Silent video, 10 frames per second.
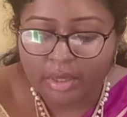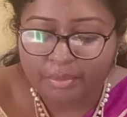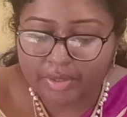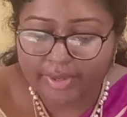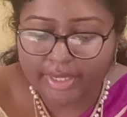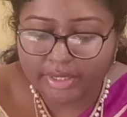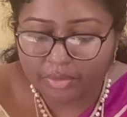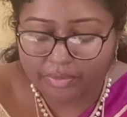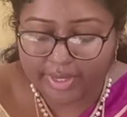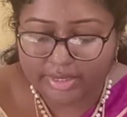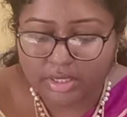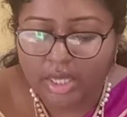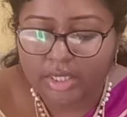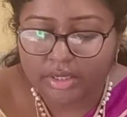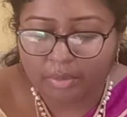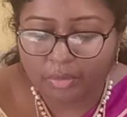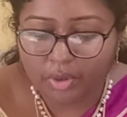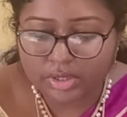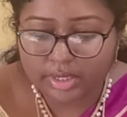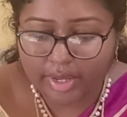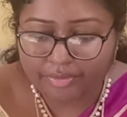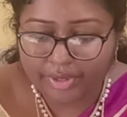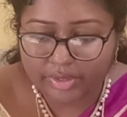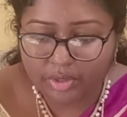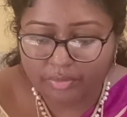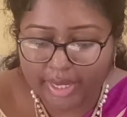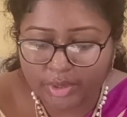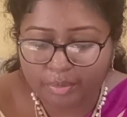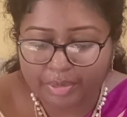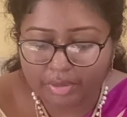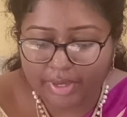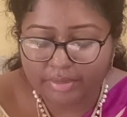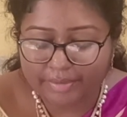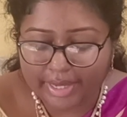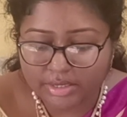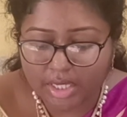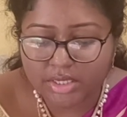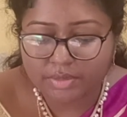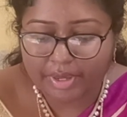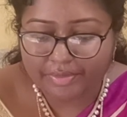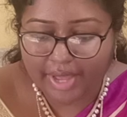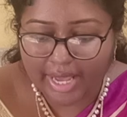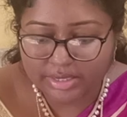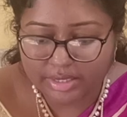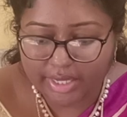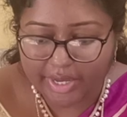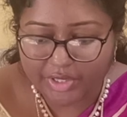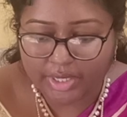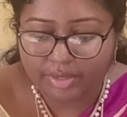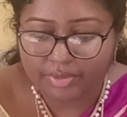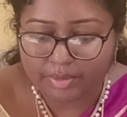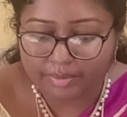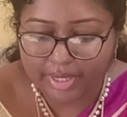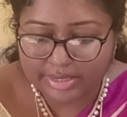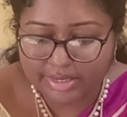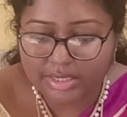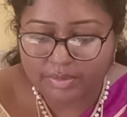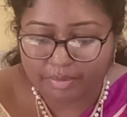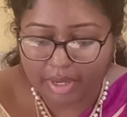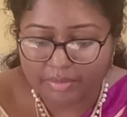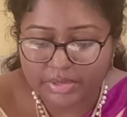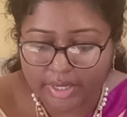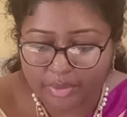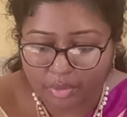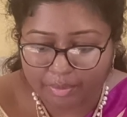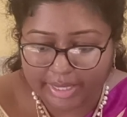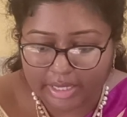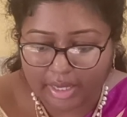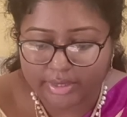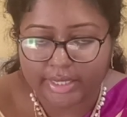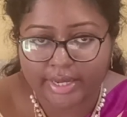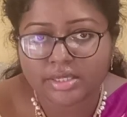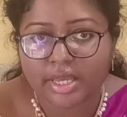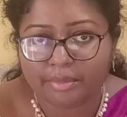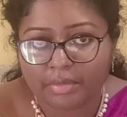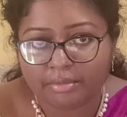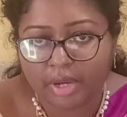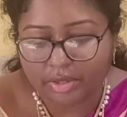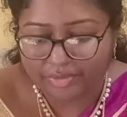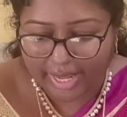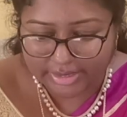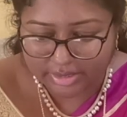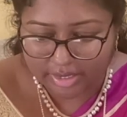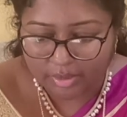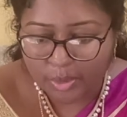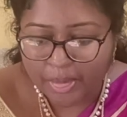Preventive ways. The most effective way to prevent measles by vaccination with measles, mumps, and rubella, that is MMR vaccine.